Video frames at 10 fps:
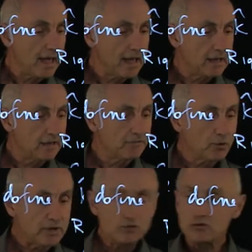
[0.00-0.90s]
And if
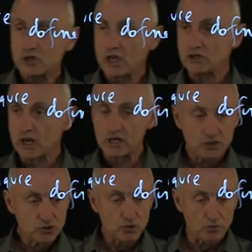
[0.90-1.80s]
you interchange
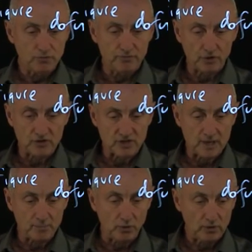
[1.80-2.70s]
any two, for
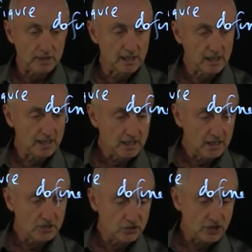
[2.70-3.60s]
example,
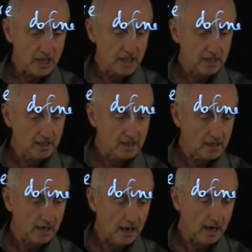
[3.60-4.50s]
J,
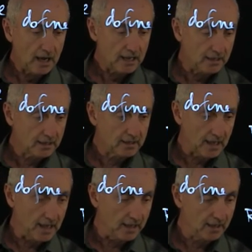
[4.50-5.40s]
I,
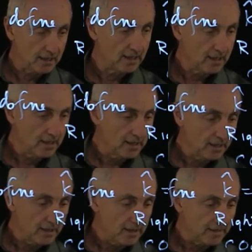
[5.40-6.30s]
K,
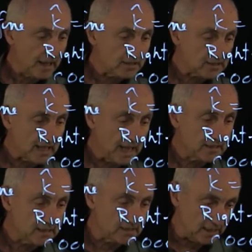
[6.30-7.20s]
that's
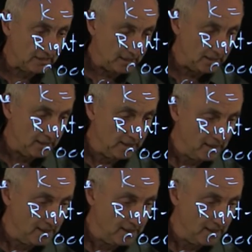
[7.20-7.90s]
anticyclic.